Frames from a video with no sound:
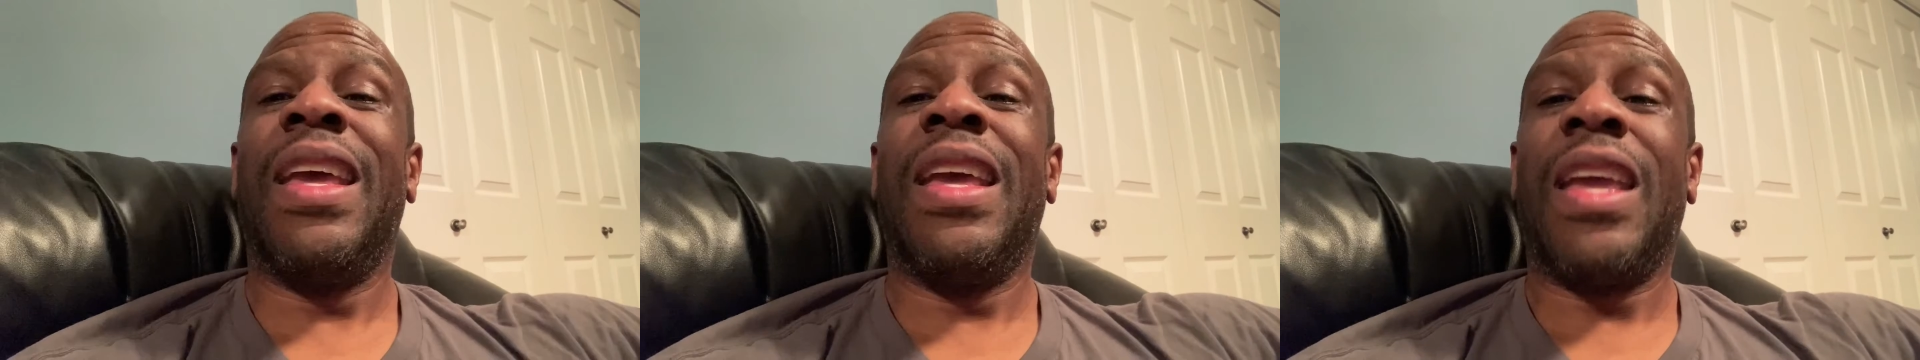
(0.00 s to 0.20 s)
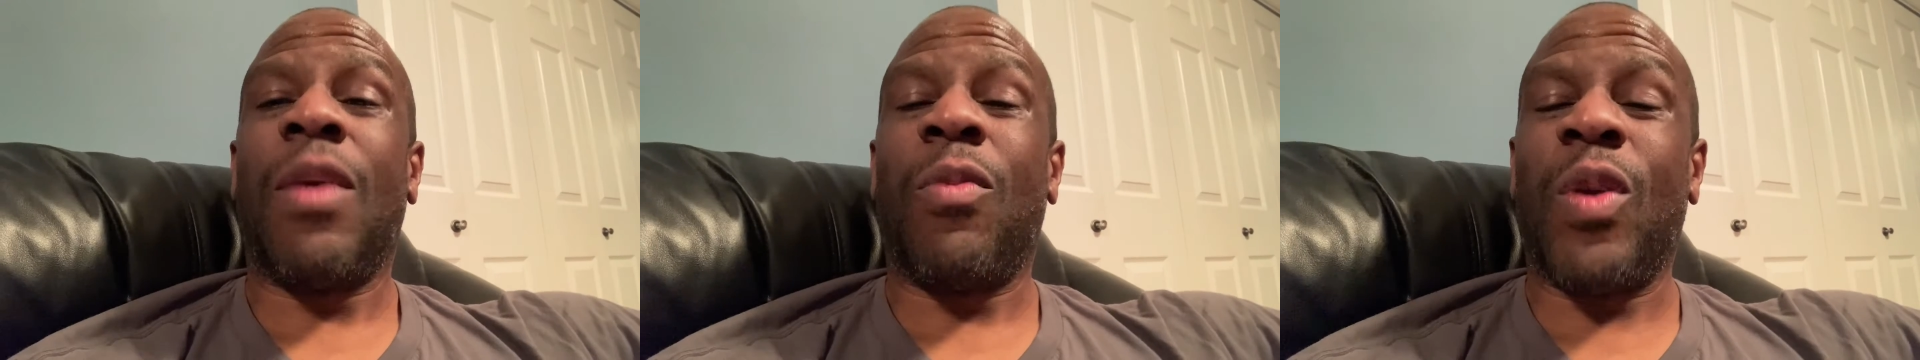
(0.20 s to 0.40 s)

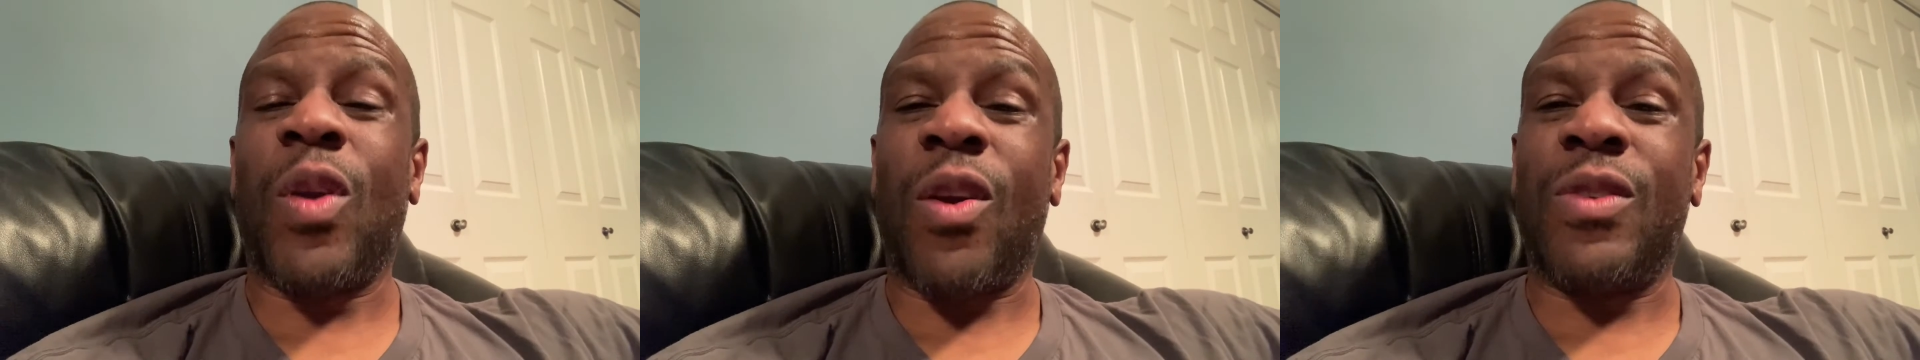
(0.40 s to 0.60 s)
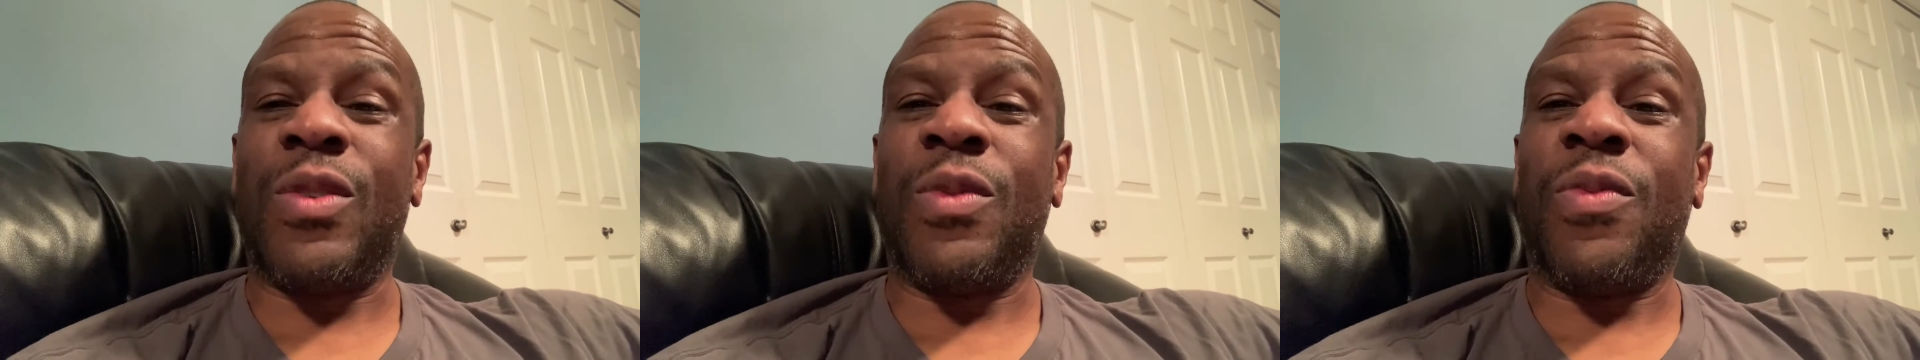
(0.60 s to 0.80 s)
in
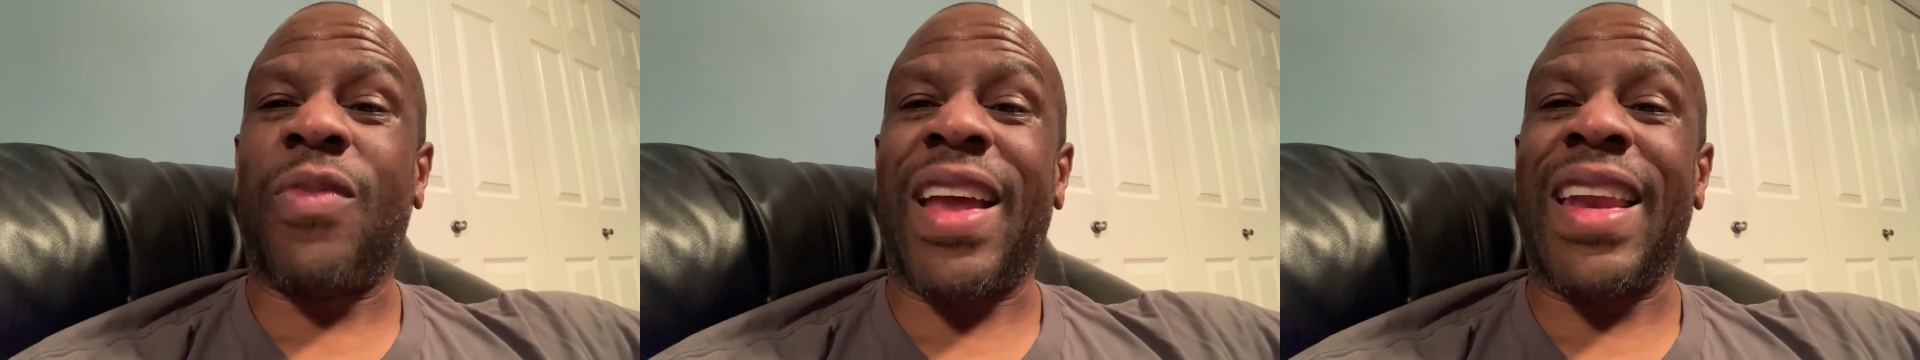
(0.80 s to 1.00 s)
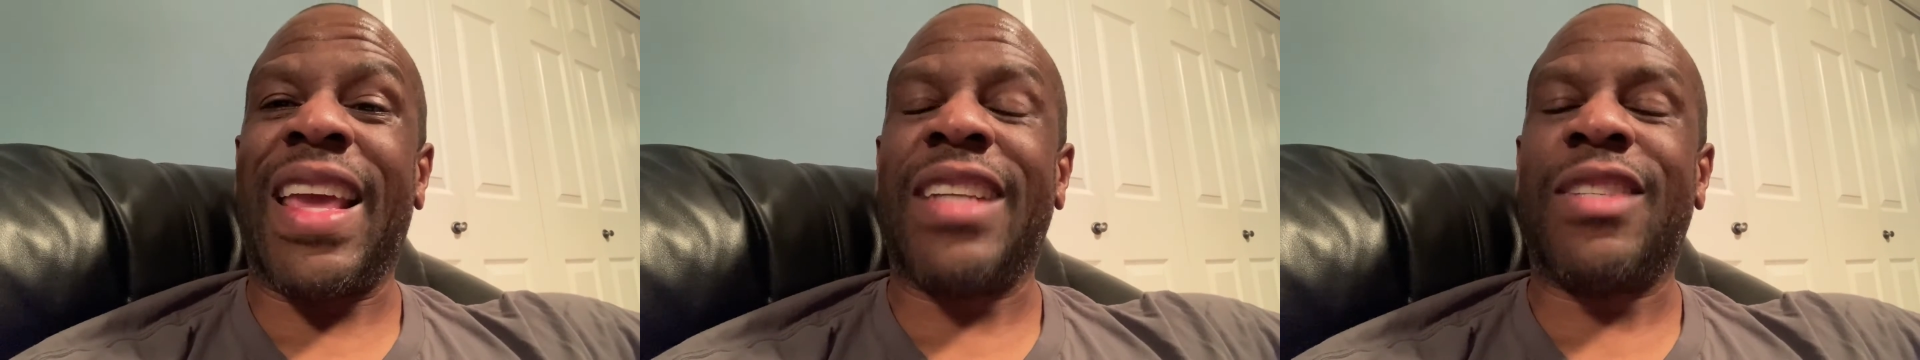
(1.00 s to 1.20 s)
regards to
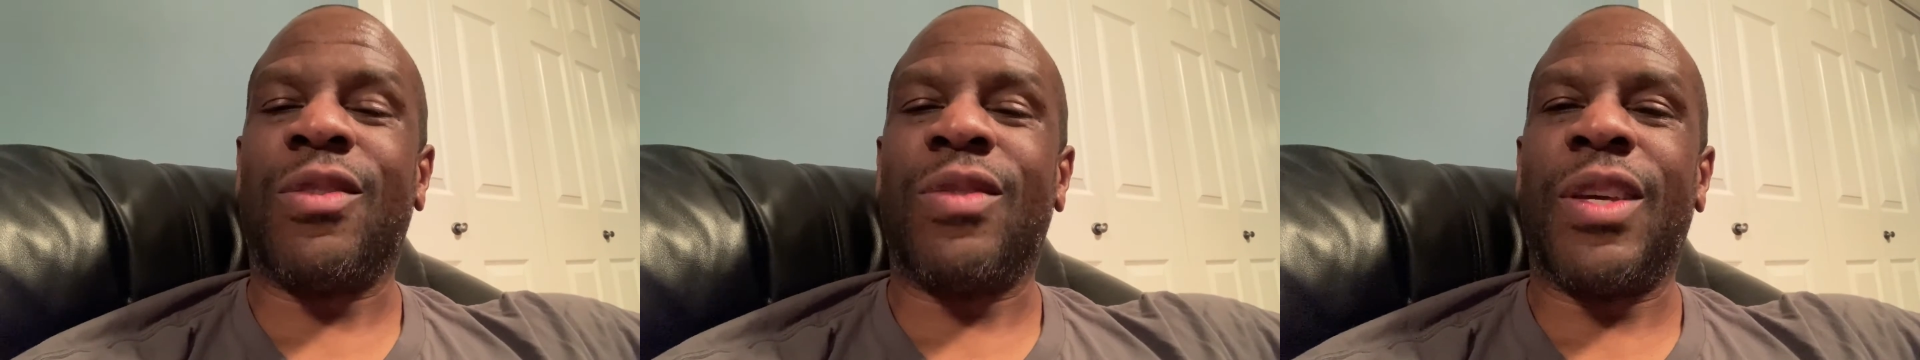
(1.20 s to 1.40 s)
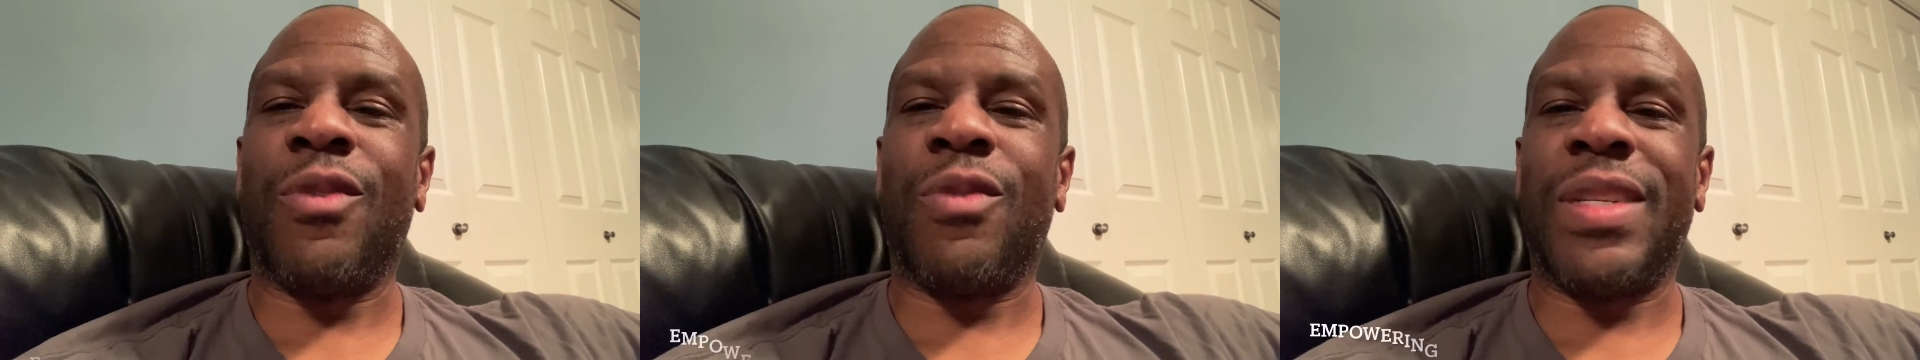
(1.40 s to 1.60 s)
financial
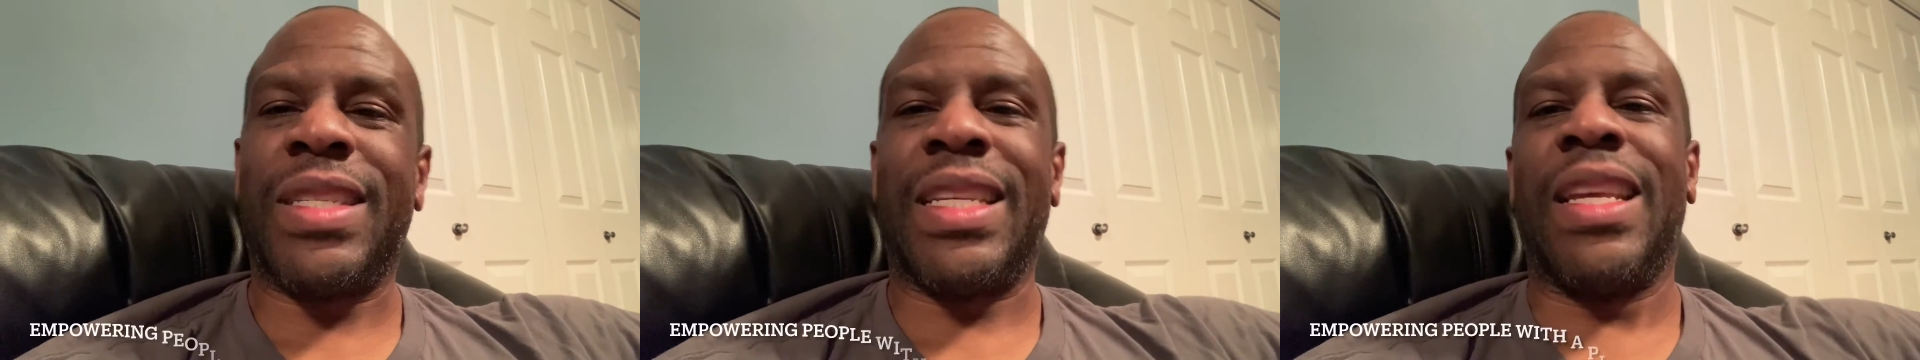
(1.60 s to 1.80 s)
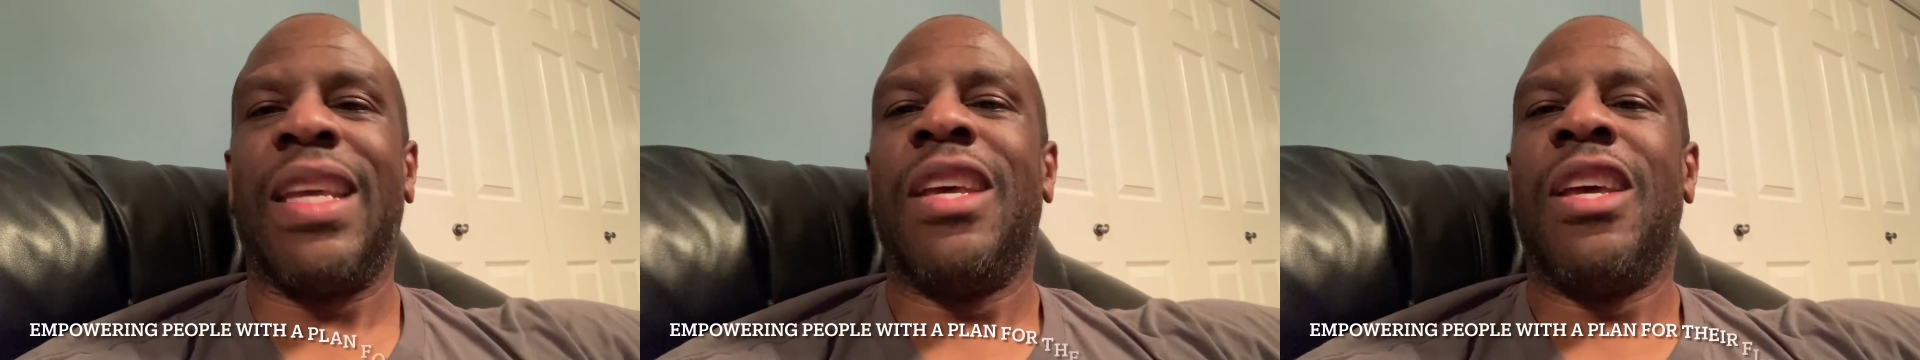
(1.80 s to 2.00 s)
literacy.